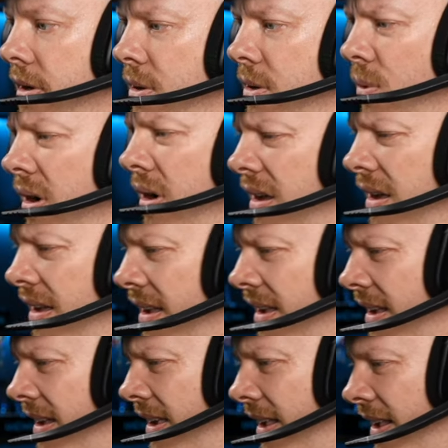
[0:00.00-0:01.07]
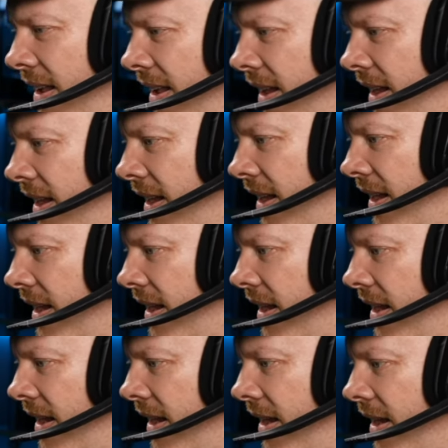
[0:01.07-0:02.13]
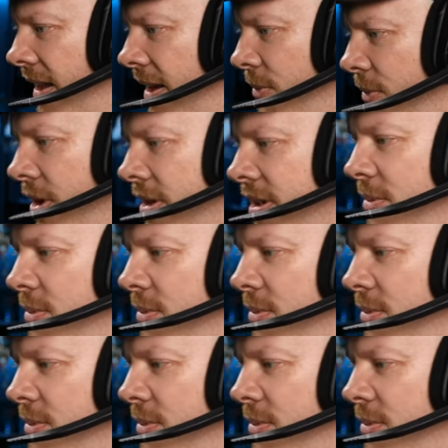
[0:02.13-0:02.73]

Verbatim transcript: What? No comment. What?